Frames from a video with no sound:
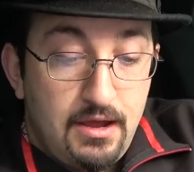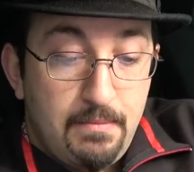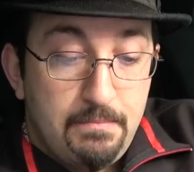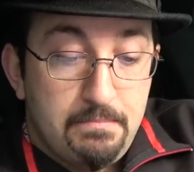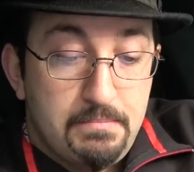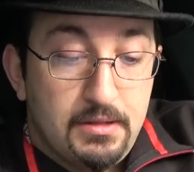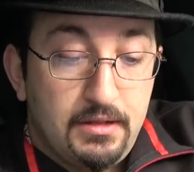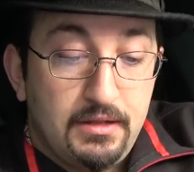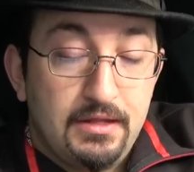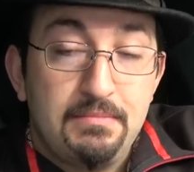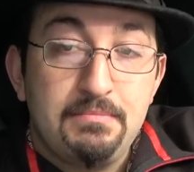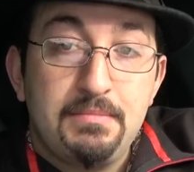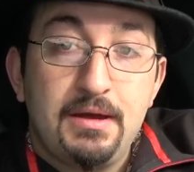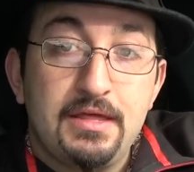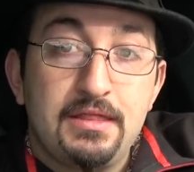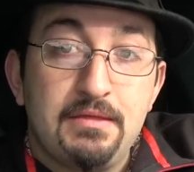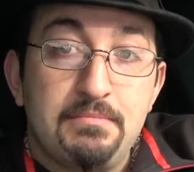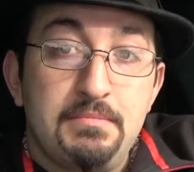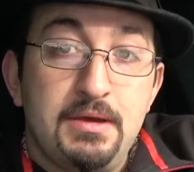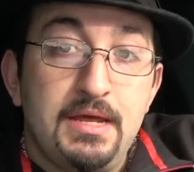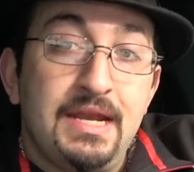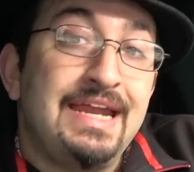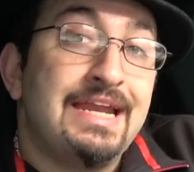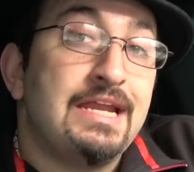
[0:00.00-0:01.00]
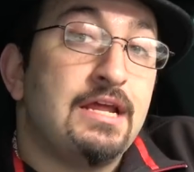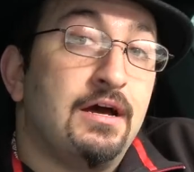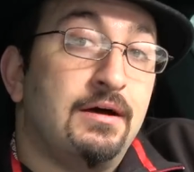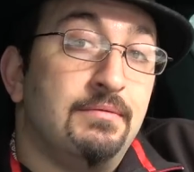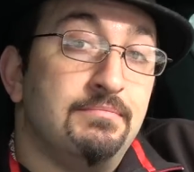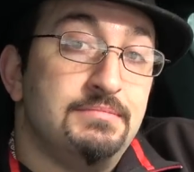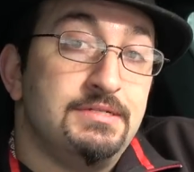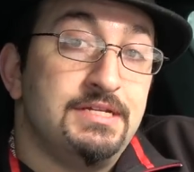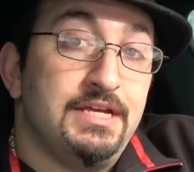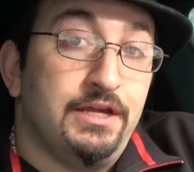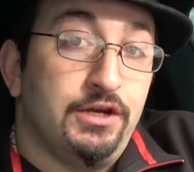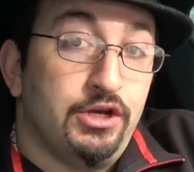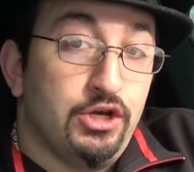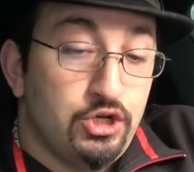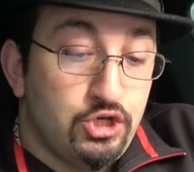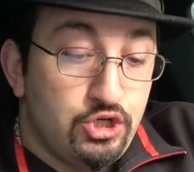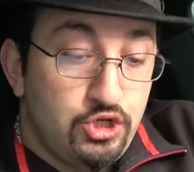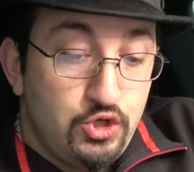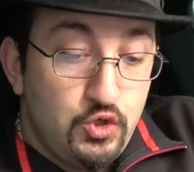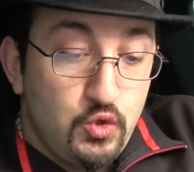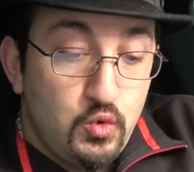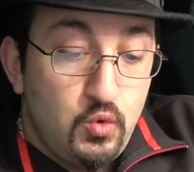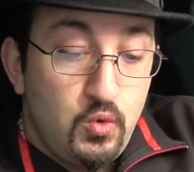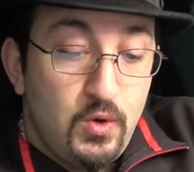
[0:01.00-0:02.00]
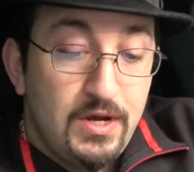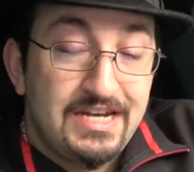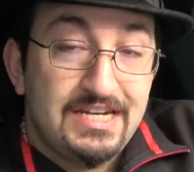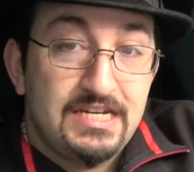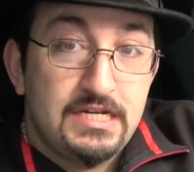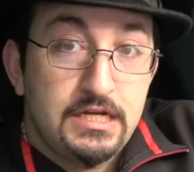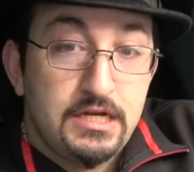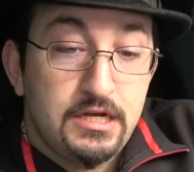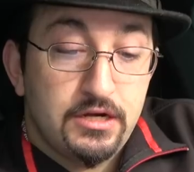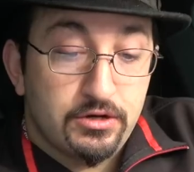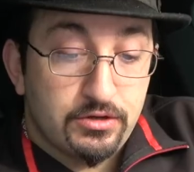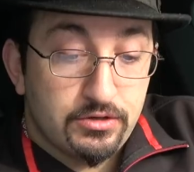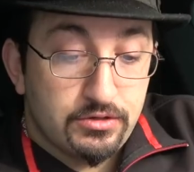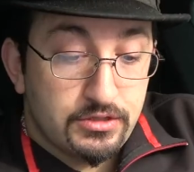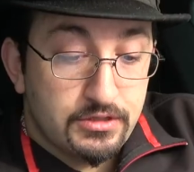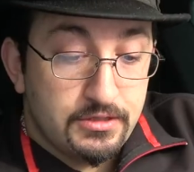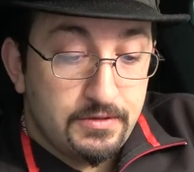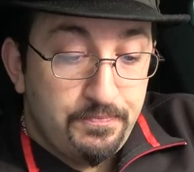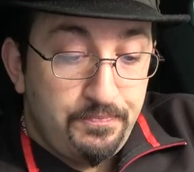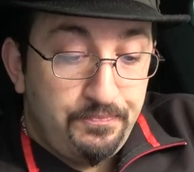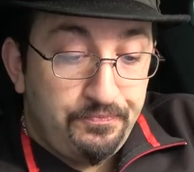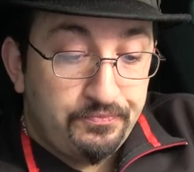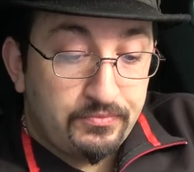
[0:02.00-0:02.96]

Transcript: Billing by the minute comes in two tiers.